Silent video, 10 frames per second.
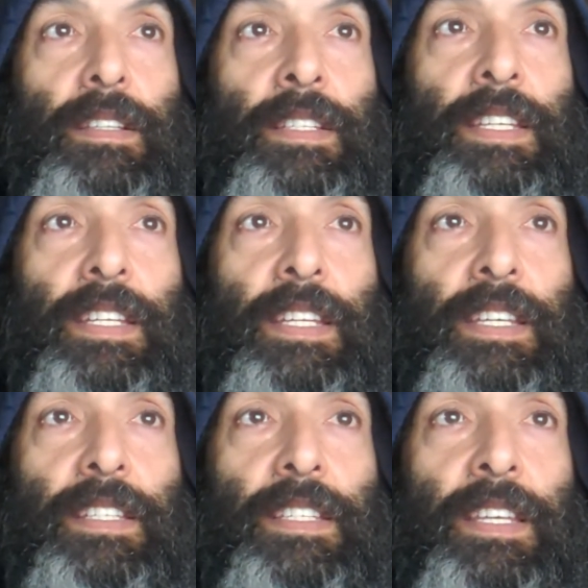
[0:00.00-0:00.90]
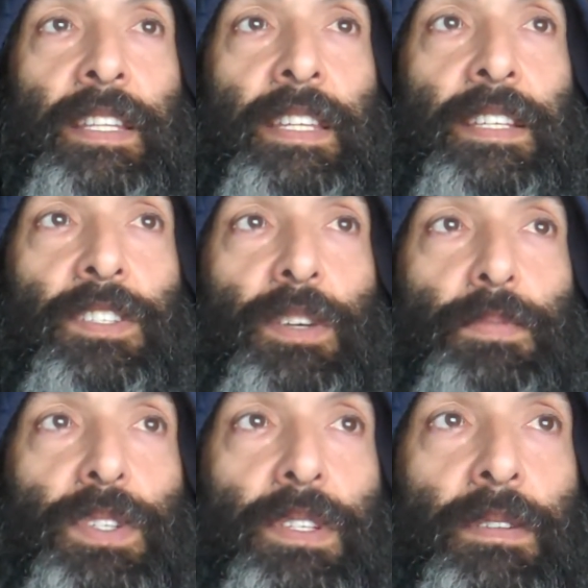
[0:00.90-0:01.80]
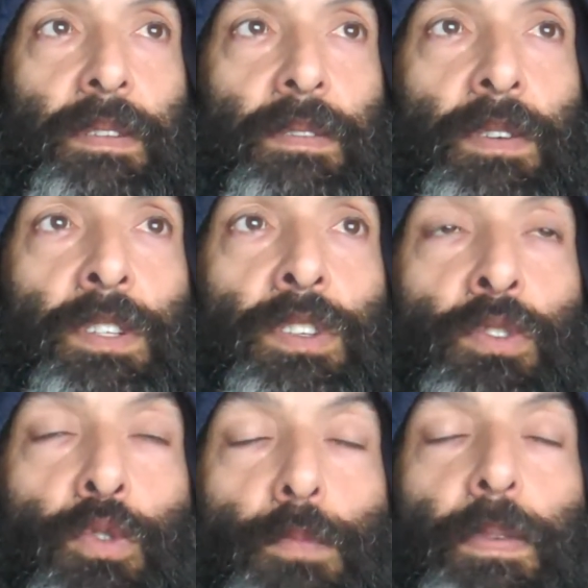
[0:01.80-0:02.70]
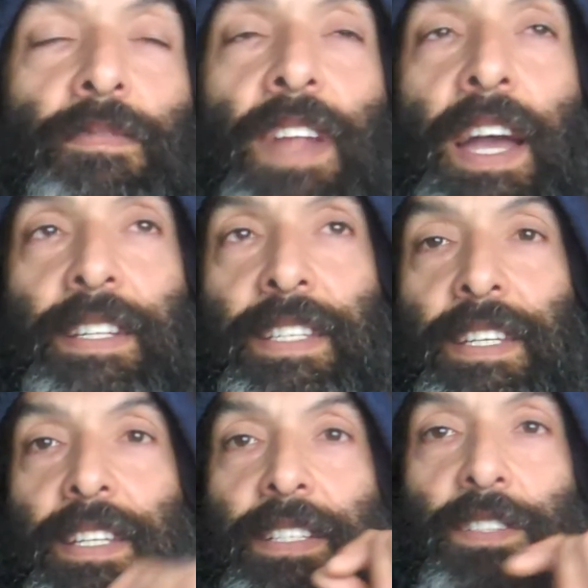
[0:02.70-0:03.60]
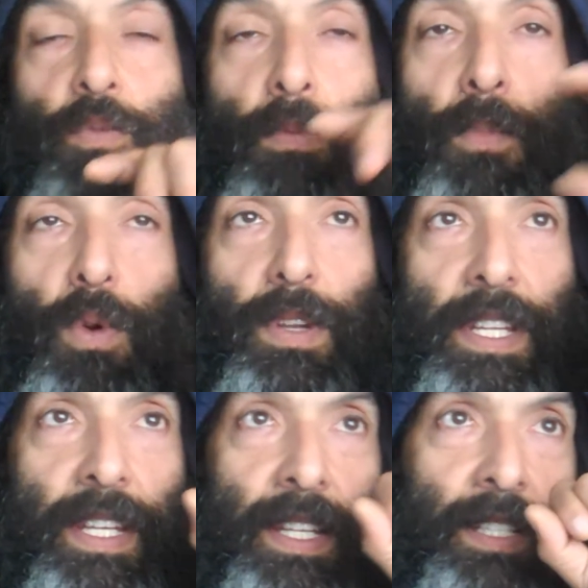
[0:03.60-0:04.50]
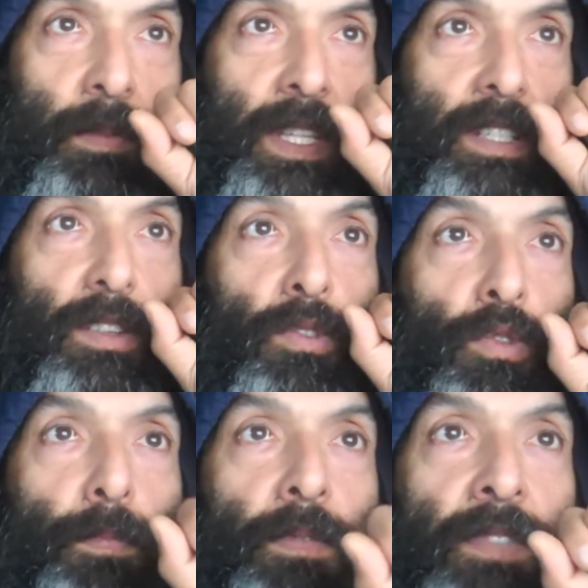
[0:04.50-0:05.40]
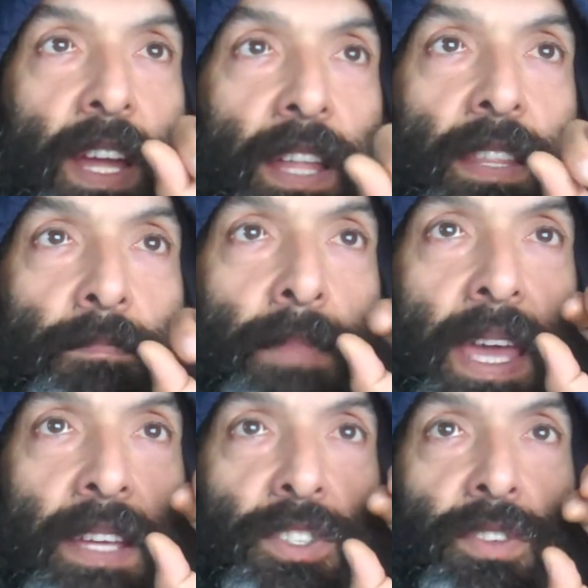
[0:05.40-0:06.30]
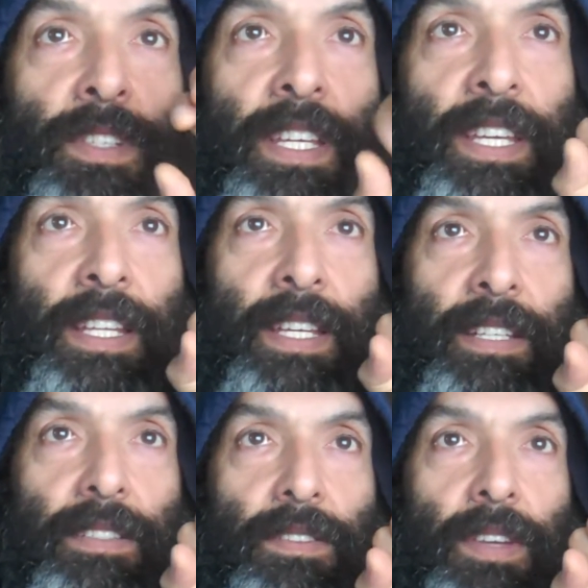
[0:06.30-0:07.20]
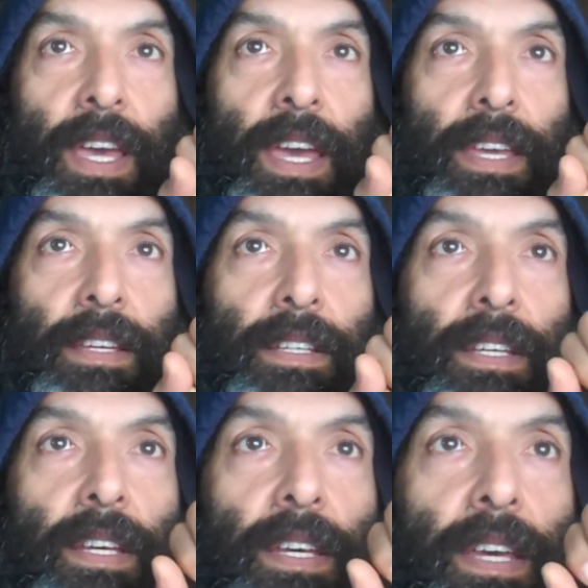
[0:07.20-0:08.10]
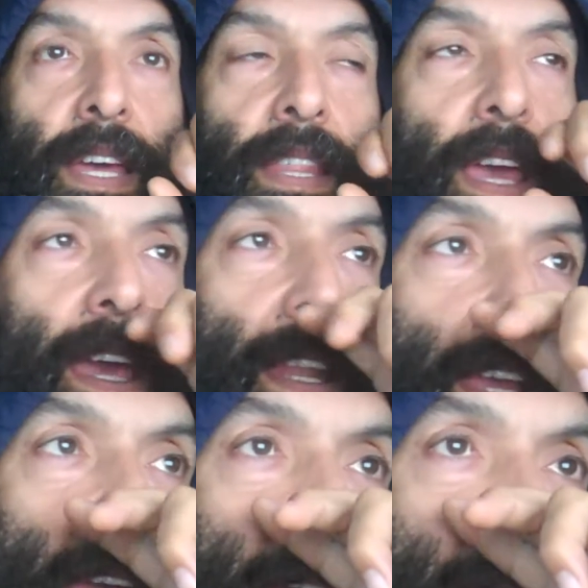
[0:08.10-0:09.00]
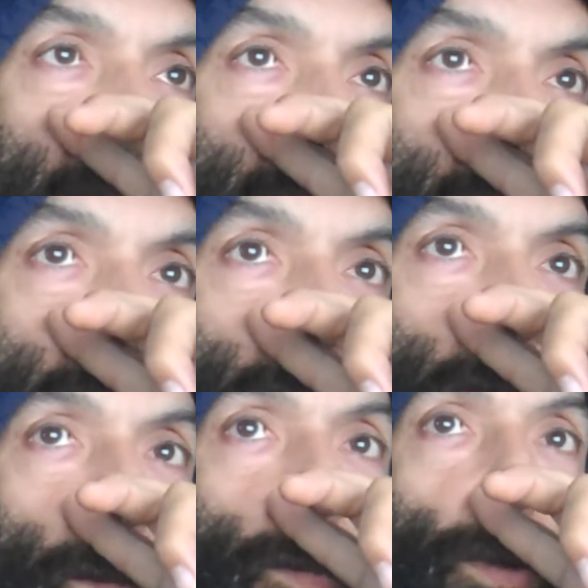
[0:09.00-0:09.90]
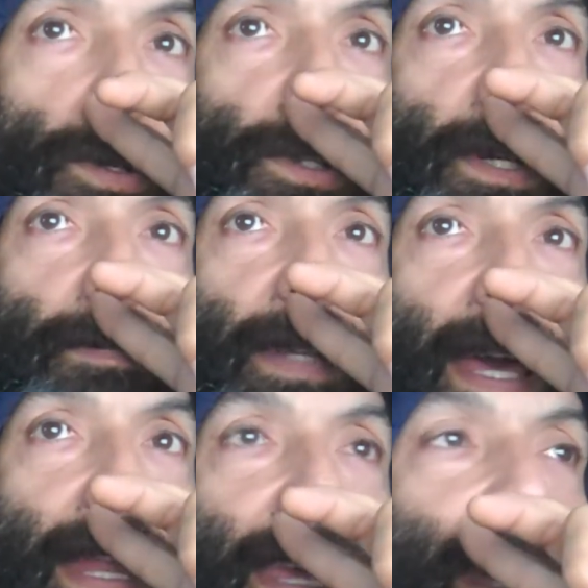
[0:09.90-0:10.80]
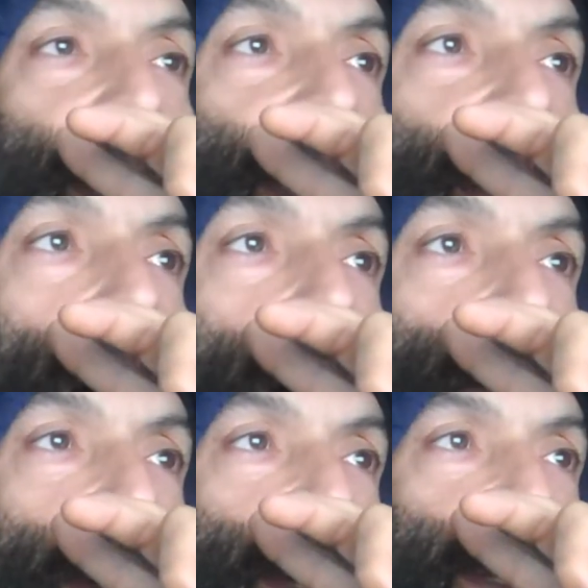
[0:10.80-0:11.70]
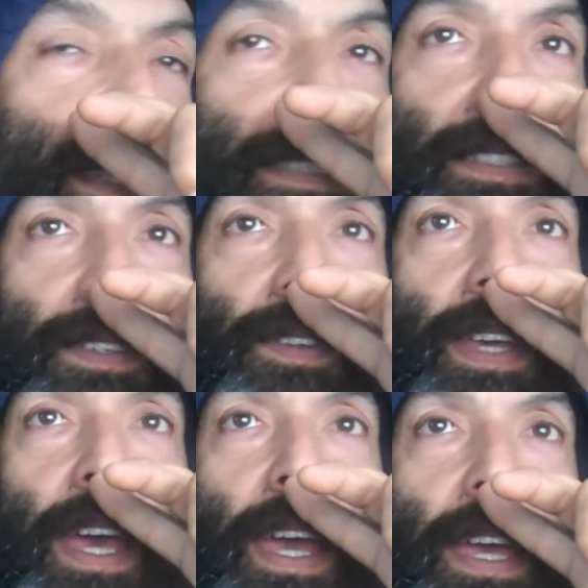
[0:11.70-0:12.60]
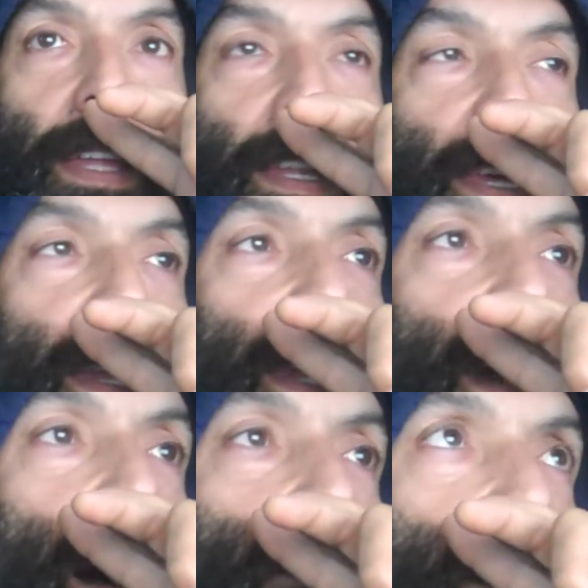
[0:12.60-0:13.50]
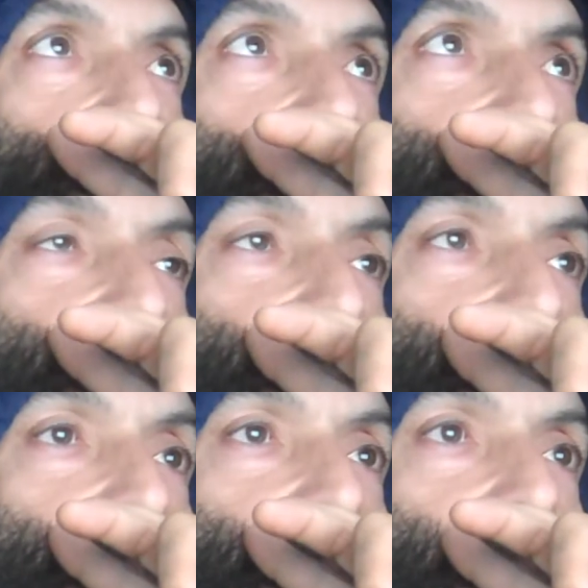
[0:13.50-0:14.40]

deities in the Egyptian it's a group of nine deities. There were more deities, but this is a group of not the major deities, okay? and the Ennead were worshipped at Heliopolis, okay? And Heliopolis,